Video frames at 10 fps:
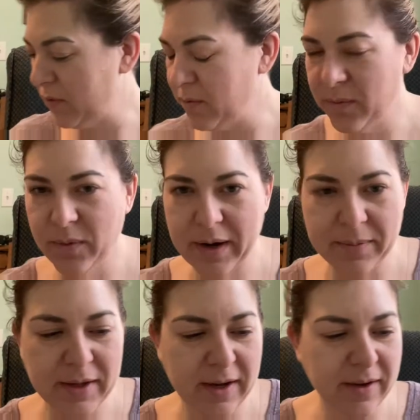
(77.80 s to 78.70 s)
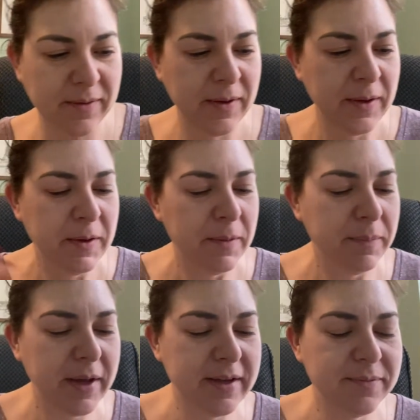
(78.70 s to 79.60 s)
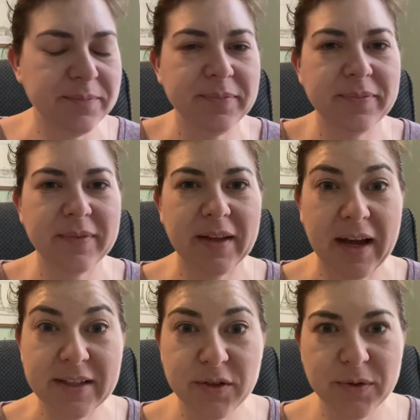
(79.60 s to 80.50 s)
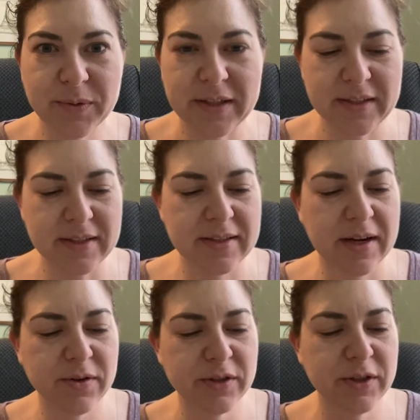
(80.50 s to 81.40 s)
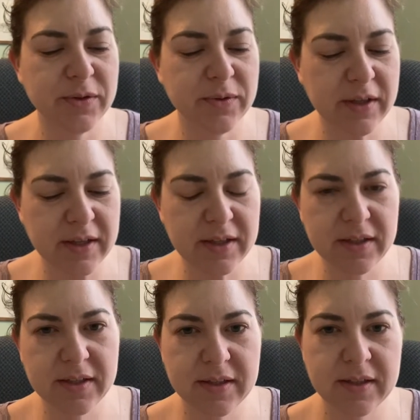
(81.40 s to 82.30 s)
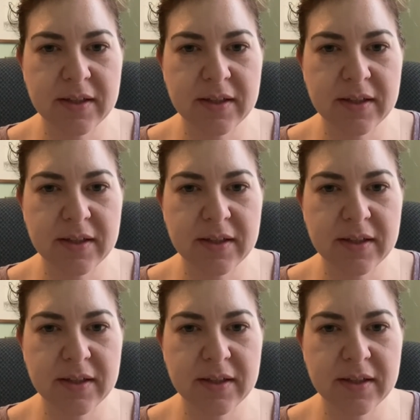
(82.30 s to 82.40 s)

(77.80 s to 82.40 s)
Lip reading: what I'm getting. But I do know what this is now. So this